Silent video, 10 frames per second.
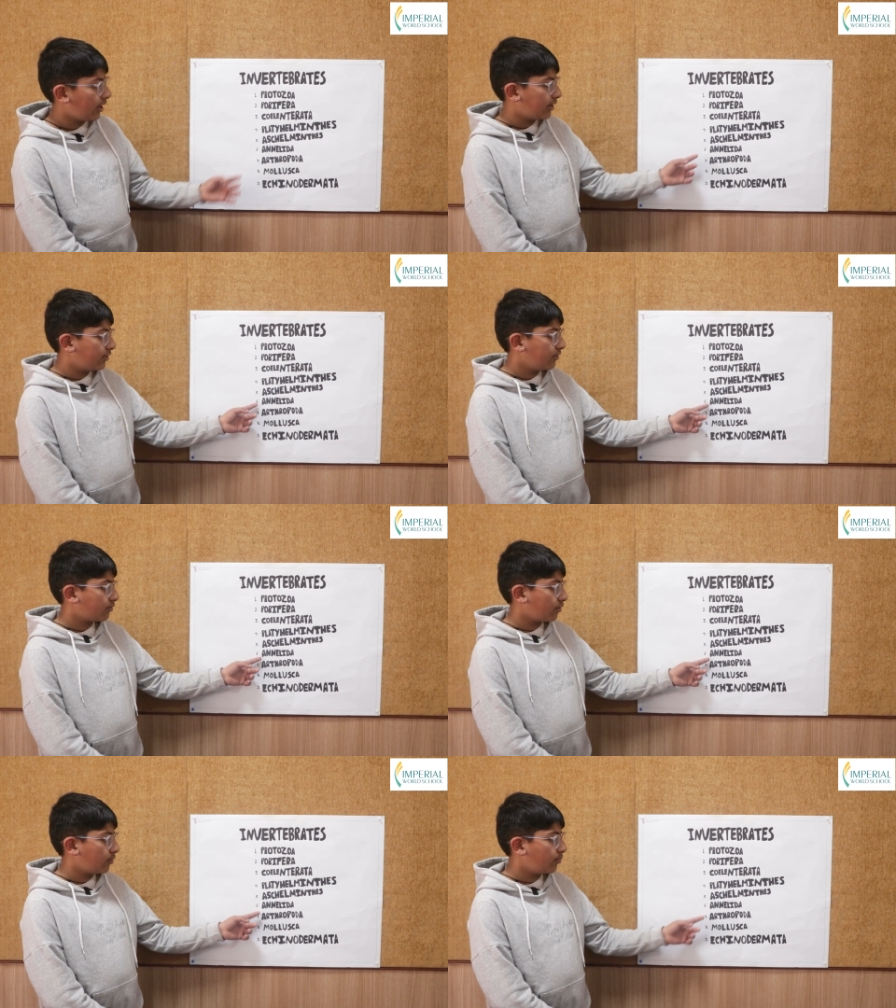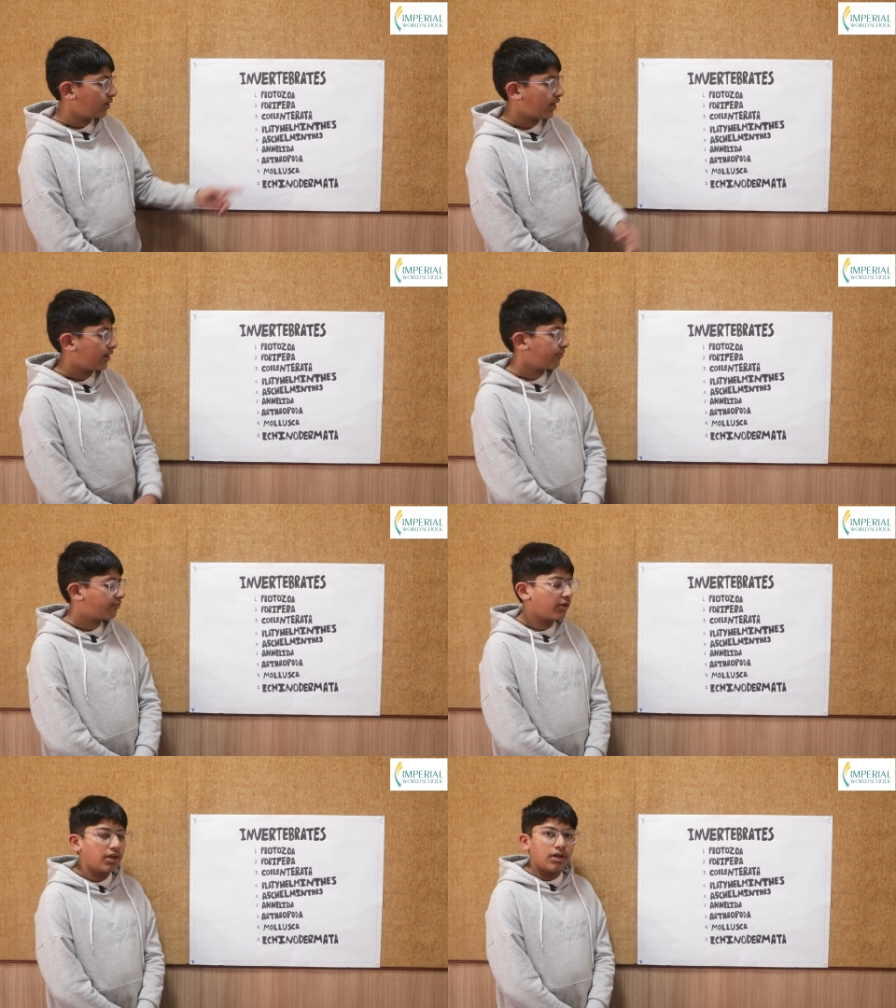And in this one, we
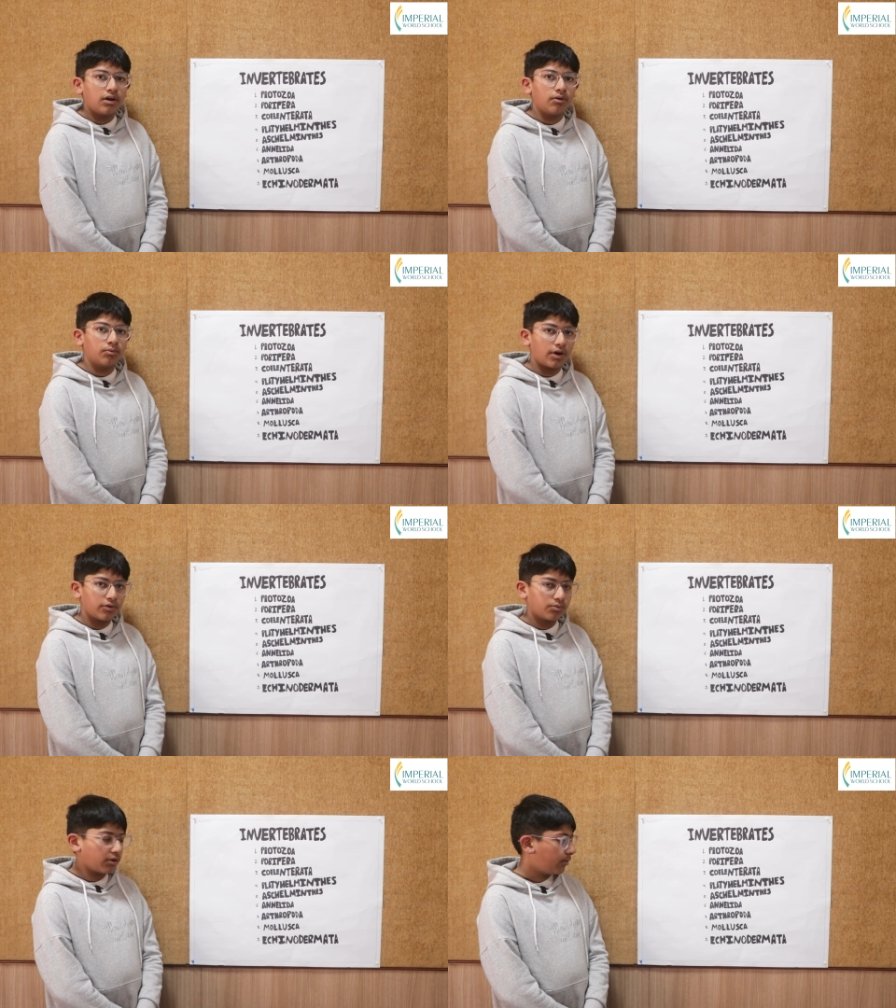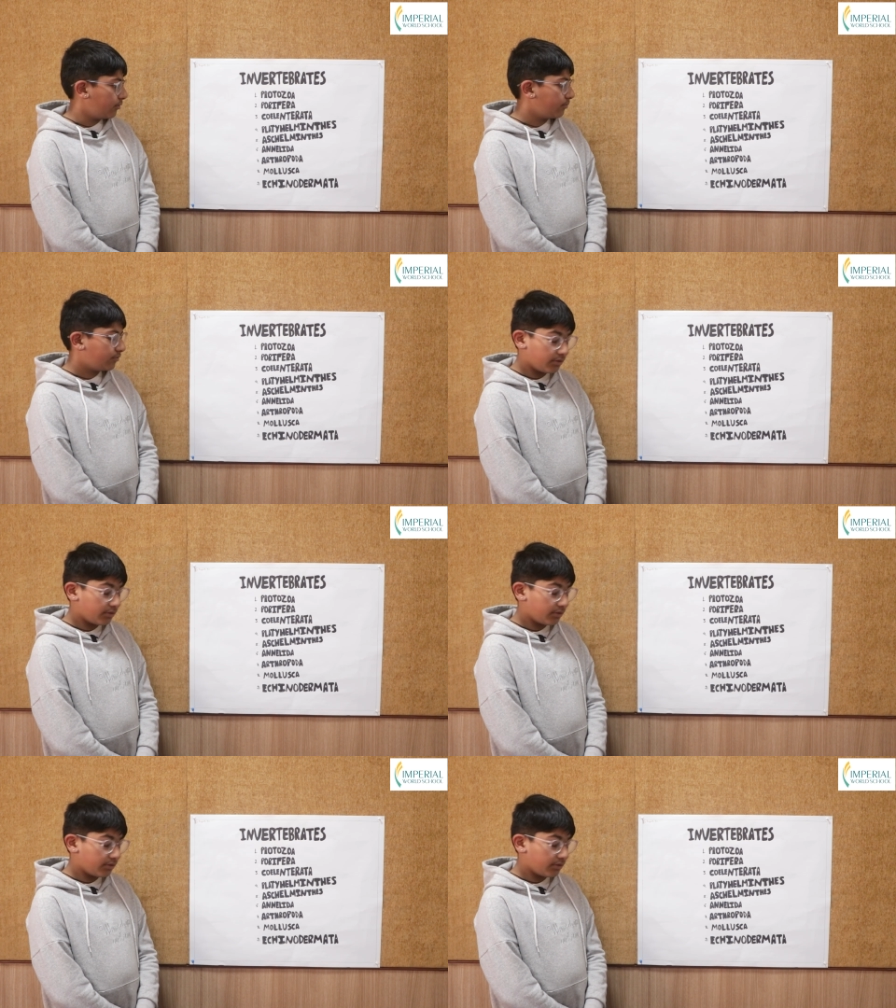have a round uh,